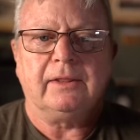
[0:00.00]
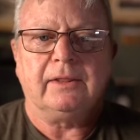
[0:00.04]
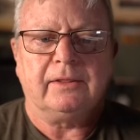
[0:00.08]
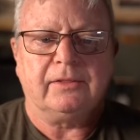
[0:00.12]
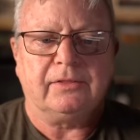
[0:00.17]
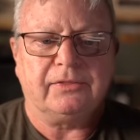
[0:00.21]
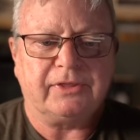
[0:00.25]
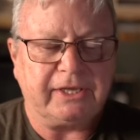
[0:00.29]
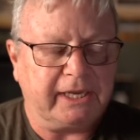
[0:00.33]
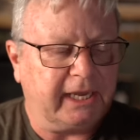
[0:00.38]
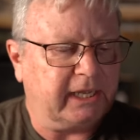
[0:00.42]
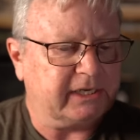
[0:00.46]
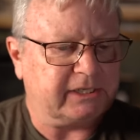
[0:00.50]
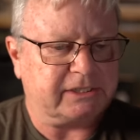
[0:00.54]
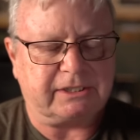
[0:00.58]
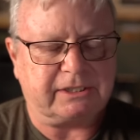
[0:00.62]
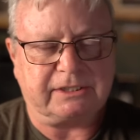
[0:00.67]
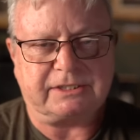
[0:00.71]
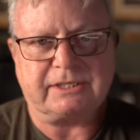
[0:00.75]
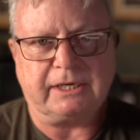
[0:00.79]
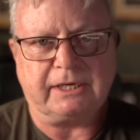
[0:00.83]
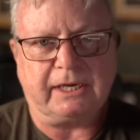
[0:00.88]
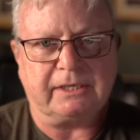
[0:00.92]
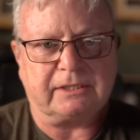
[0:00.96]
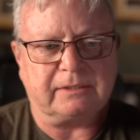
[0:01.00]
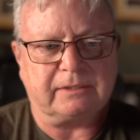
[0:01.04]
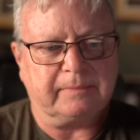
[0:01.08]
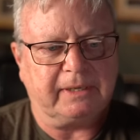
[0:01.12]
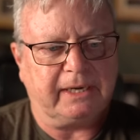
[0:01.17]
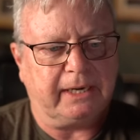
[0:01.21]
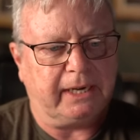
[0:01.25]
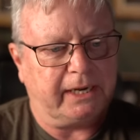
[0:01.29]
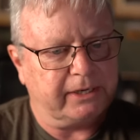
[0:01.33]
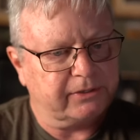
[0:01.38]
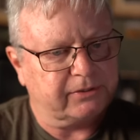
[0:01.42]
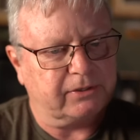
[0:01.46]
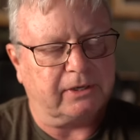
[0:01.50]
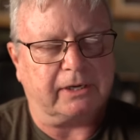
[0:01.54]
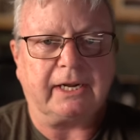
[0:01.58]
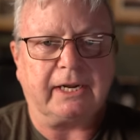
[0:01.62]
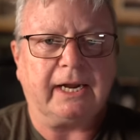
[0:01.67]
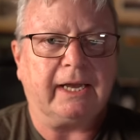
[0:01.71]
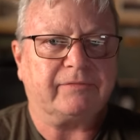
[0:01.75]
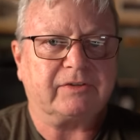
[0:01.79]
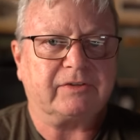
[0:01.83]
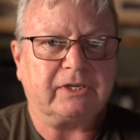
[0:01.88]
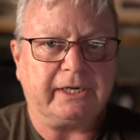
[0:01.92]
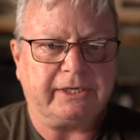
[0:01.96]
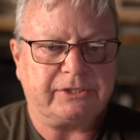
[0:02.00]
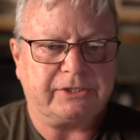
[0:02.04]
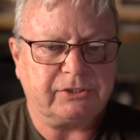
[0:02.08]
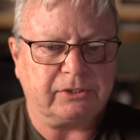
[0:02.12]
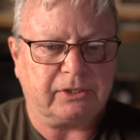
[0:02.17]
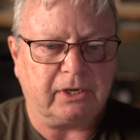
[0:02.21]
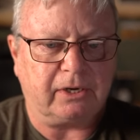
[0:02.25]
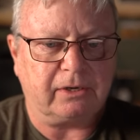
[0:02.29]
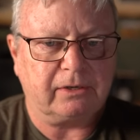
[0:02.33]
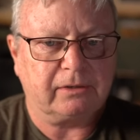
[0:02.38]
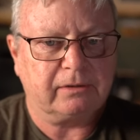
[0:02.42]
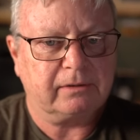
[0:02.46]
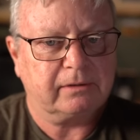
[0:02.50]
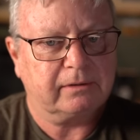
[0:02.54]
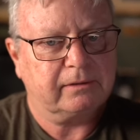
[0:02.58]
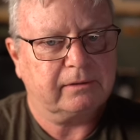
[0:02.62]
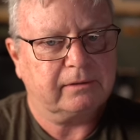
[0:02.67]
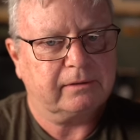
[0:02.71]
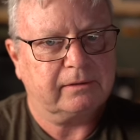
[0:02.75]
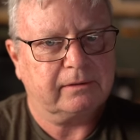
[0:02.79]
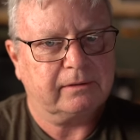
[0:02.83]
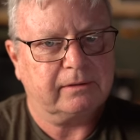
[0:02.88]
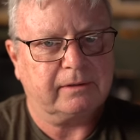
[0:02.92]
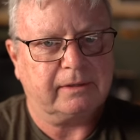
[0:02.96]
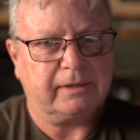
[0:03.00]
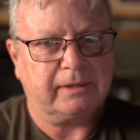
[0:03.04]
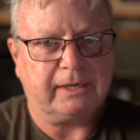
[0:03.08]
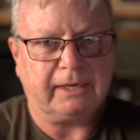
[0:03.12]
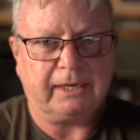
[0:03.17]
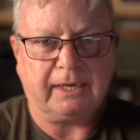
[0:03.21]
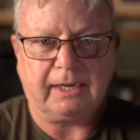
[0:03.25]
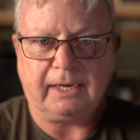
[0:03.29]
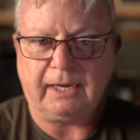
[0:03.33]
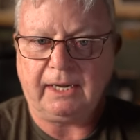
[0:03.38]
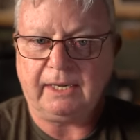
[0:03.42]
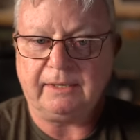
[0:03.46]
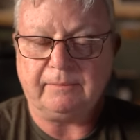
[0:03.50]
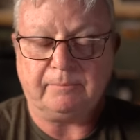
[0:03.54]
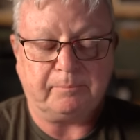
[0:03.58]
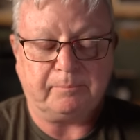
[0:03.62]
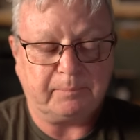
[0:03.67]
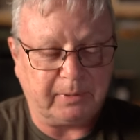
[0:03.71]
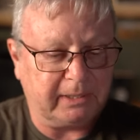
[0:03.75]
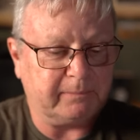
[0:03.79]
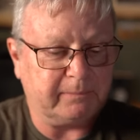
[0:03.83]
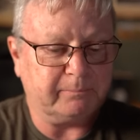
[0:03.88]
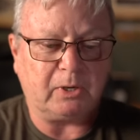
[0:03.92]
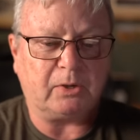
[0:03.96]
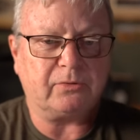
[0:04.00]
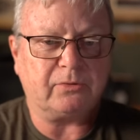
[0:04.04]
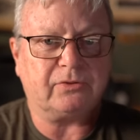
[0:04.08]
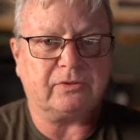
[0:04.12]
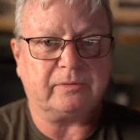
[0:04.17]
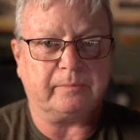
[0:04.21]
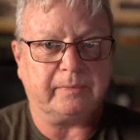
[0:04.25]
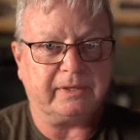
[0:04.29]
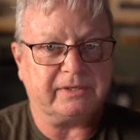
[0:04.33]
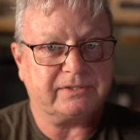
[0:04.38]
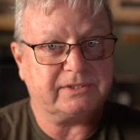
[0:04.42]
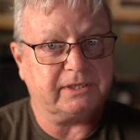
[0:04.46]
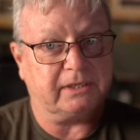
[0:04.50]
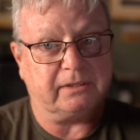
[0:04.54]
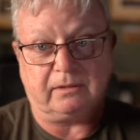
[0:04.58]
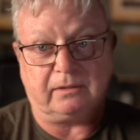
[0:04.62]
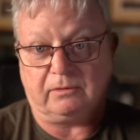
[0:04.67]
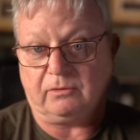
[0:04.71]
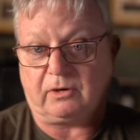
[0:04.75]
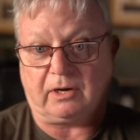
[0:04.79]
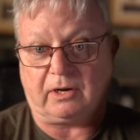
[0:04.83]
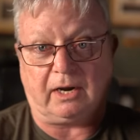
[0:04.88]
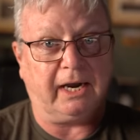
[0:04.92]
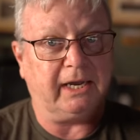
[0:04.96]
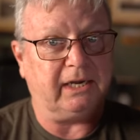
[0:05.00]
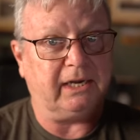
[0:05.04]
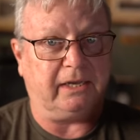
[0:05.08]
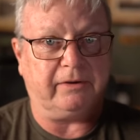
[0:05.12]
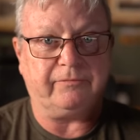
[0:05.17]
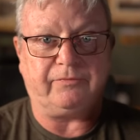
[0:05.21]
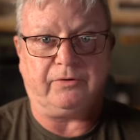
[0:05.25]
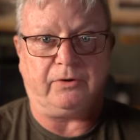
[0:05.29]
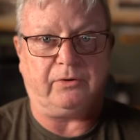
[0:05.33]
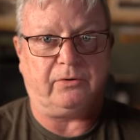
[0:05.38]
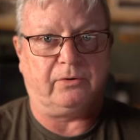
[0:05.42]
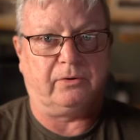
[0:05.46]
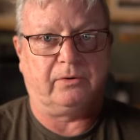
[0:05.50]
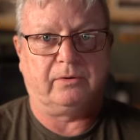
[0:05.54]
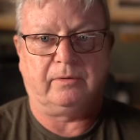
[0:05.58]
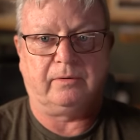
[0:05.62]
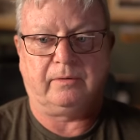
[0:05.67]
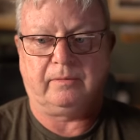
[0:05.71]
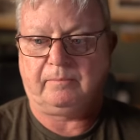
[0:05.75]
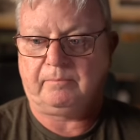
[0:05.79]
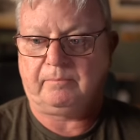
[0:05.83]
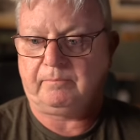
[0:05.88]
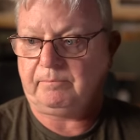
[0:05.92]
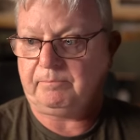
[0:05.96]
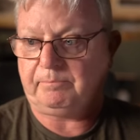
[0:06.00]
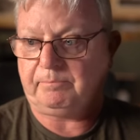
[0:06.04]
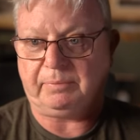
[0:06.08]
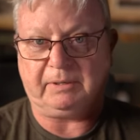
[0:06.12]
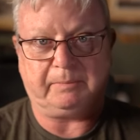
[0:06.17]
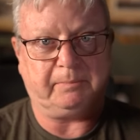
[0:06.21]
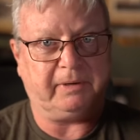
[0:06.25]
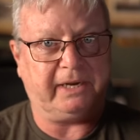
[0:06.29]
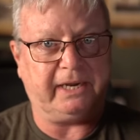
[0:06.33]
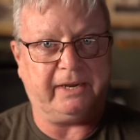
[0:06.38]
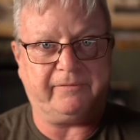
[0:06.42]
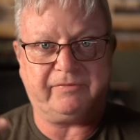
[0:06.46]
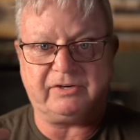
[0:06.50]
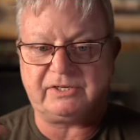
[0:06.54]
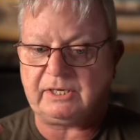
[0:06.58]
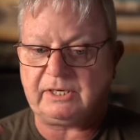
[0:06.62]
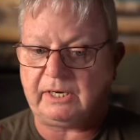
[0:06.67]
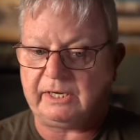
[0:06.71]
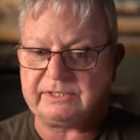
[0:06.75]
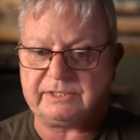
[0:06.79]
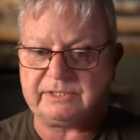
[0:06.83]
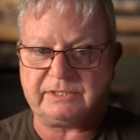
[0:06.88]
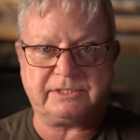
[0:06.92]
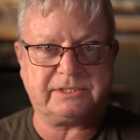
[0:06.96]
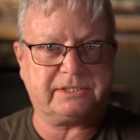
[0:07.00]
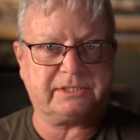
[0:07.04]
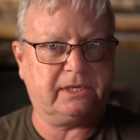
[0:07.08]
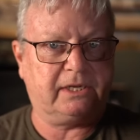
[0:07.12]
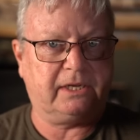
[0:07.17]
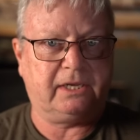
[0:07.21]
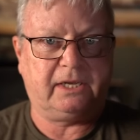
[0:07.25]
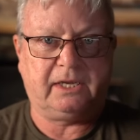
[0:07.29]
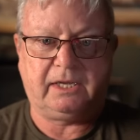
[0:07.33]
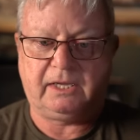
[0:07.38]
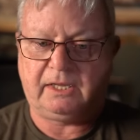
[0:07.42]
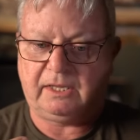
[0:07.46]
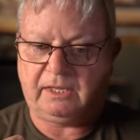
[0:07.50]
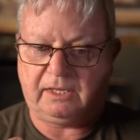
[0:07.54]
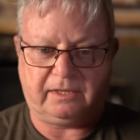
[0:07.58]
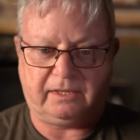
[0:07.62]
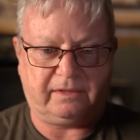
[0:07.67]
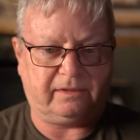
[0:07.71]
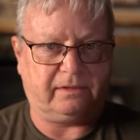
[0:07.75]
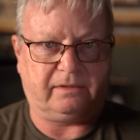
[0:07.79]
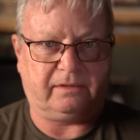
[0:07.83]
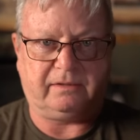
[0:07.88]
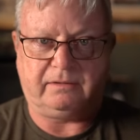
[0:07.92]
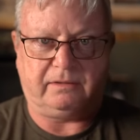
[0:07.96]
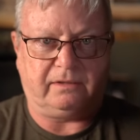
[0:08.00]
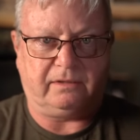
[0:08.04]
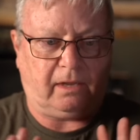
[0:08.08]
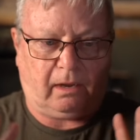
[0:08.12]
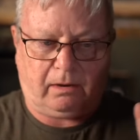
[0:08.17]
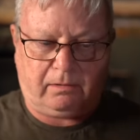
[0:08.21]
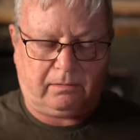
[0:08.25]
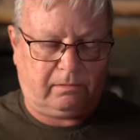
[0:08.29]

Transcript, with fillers: the editor said to me, Andrew, I'm going to have to let you go. And in both of them, I said, look, I love you. But my advertisers, no,